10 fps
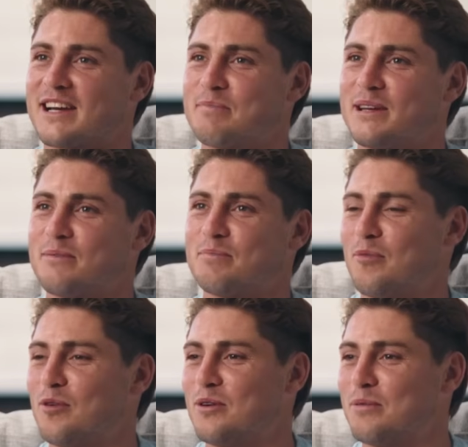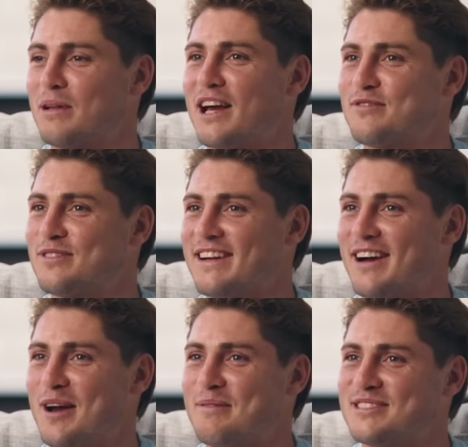I can be more playful at
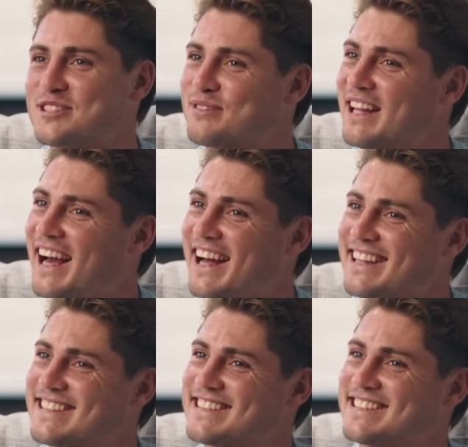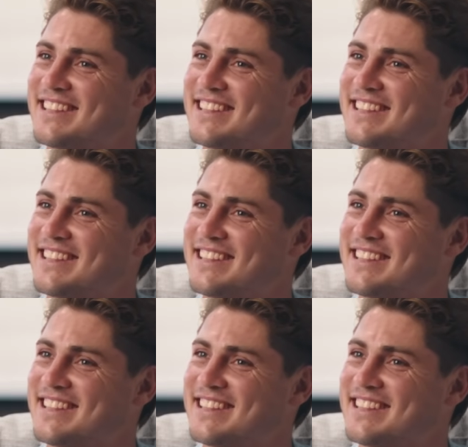home and just relaxed.